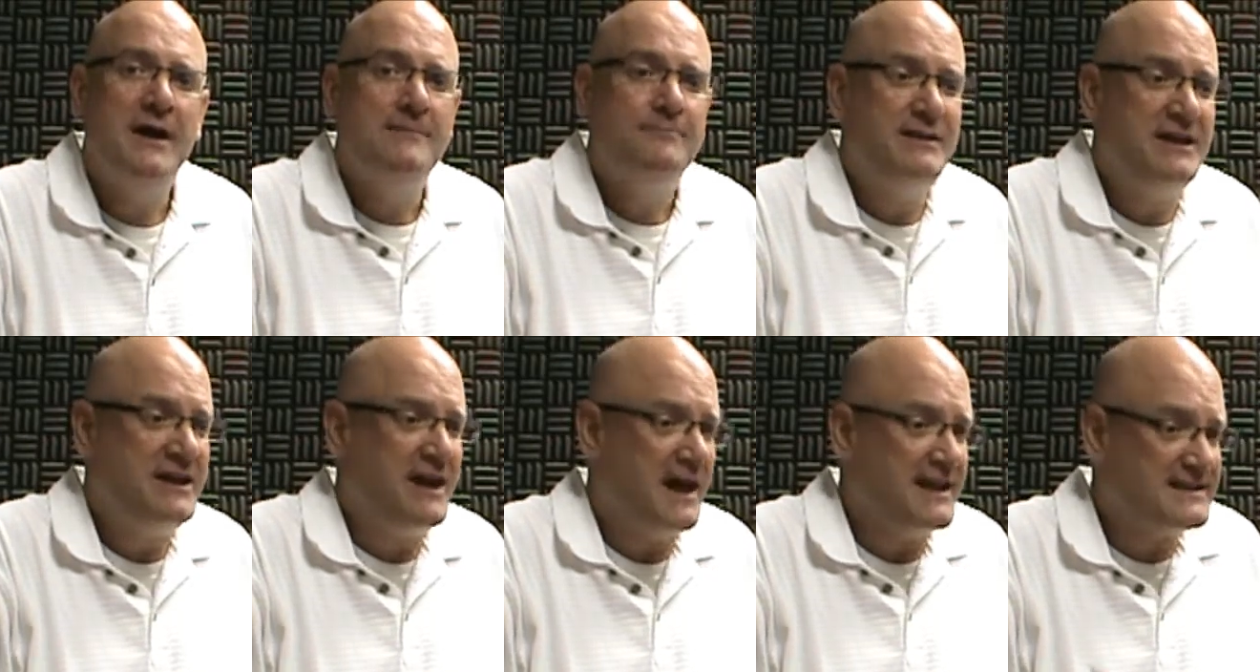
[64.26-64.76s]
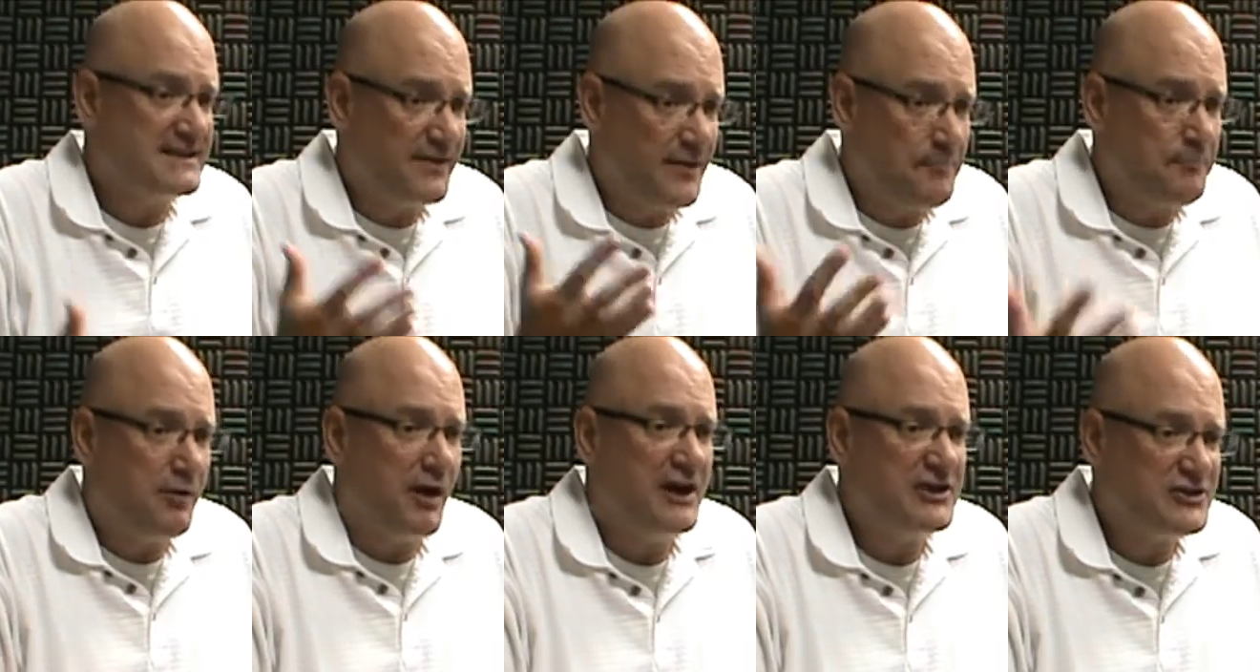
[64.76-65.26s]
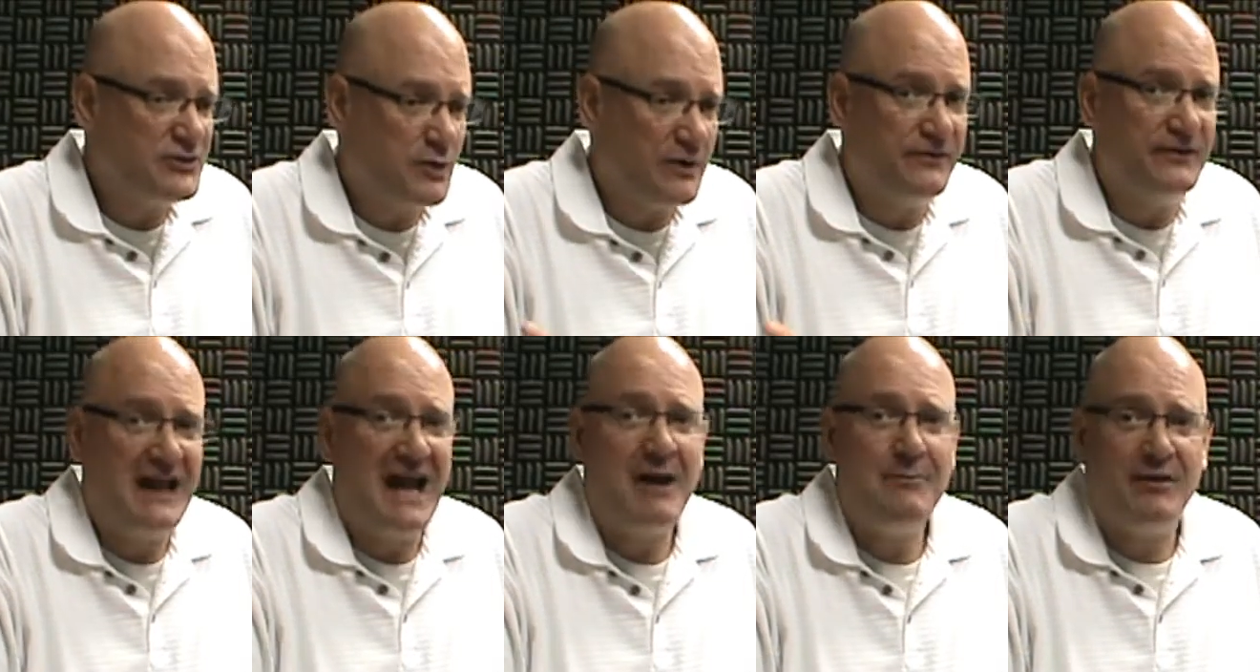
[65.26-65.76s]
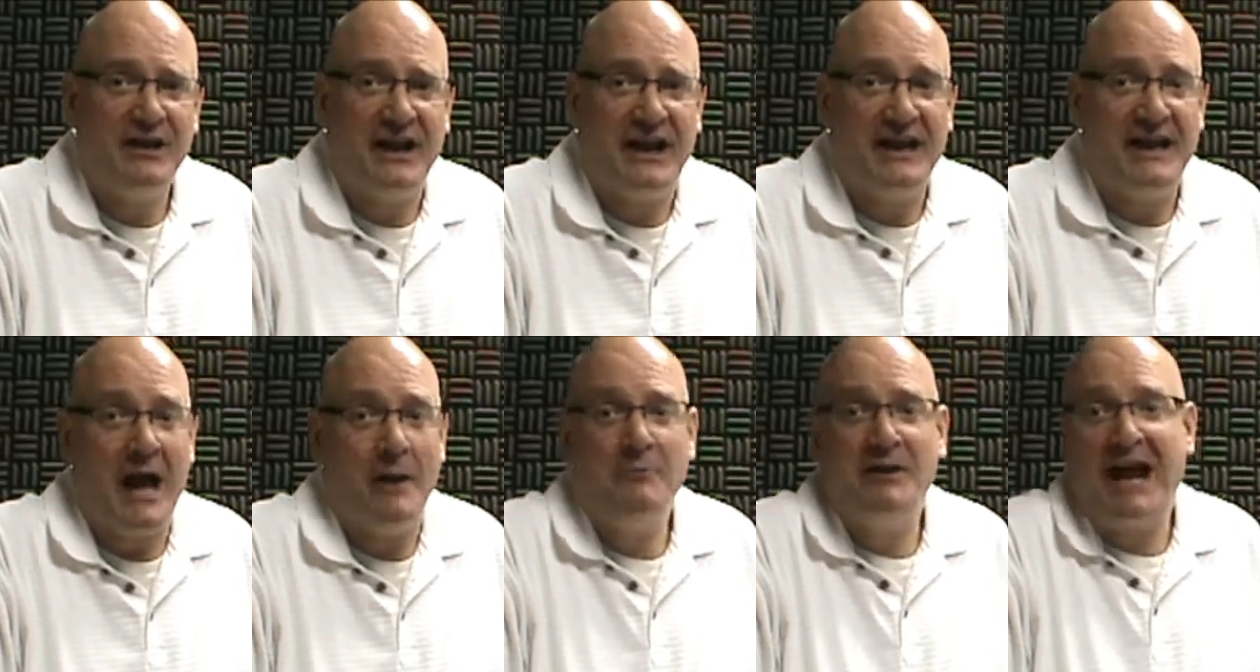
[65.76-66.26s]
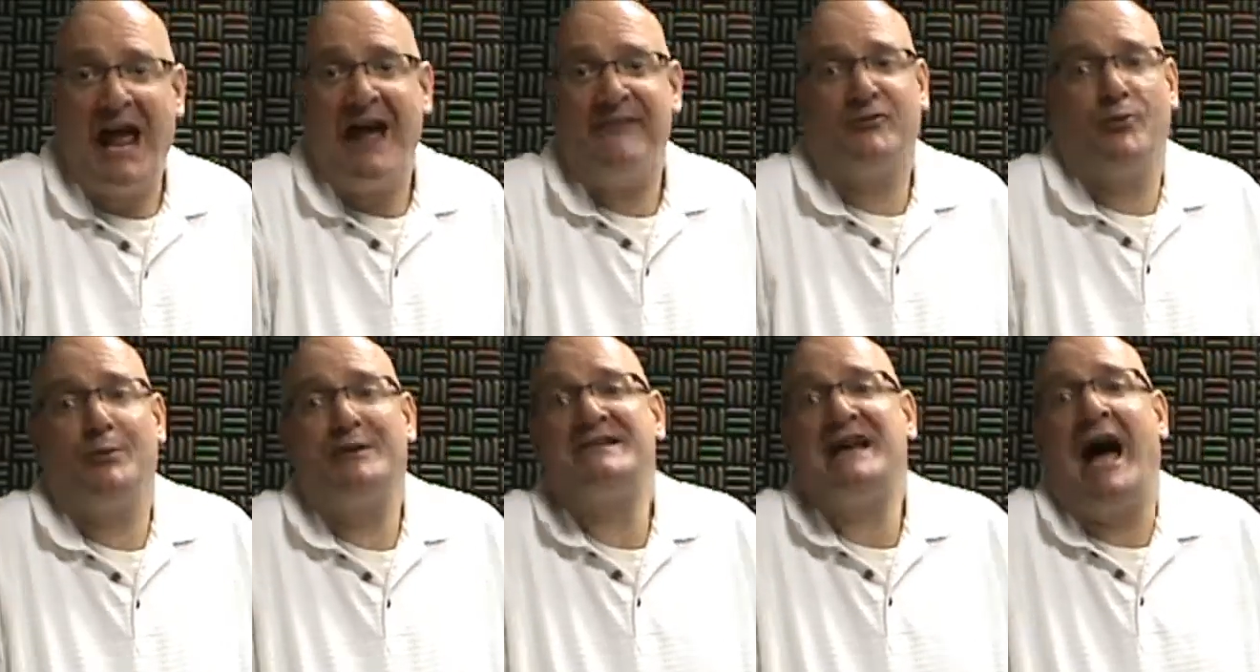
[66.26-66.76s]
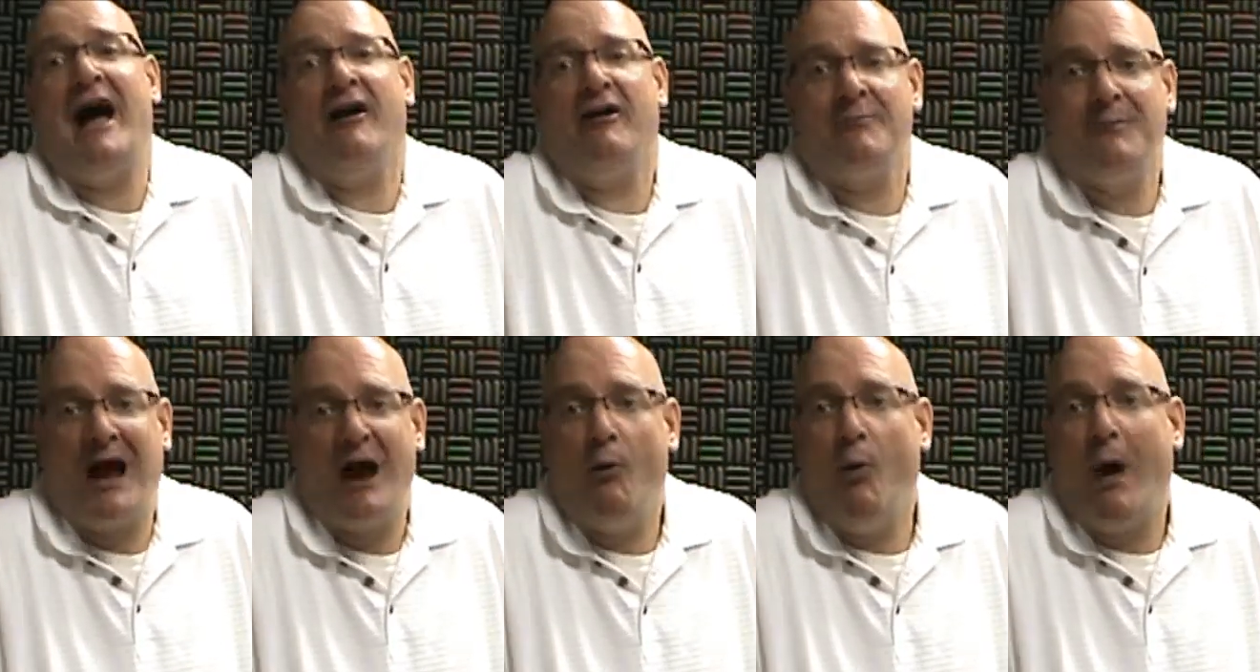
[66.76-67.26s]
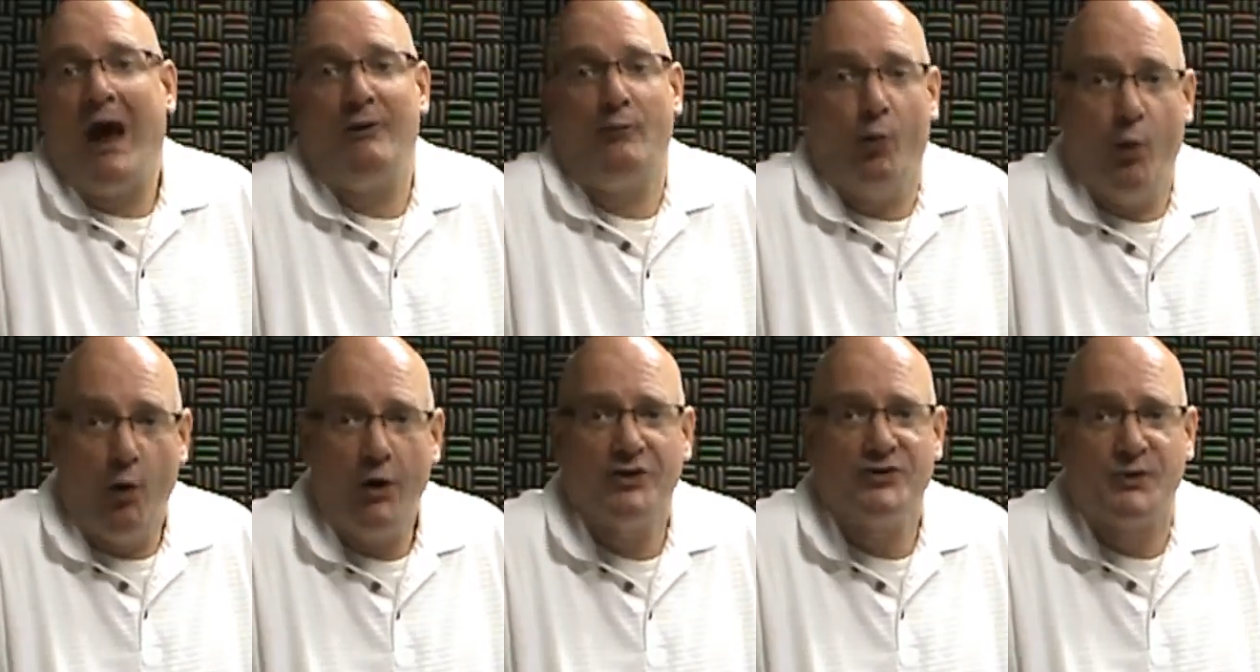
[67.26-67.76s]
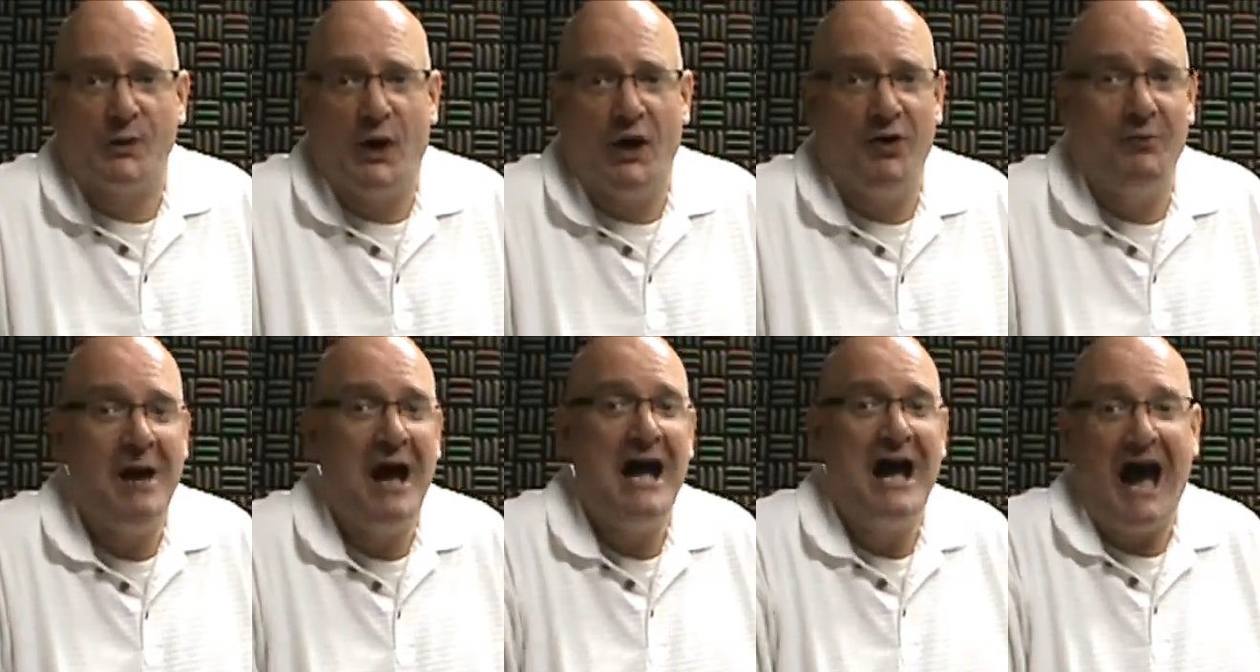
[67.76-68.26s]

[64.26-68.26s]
because of the pressure of Labor Day, I'm going to have to retire my white wardrobe.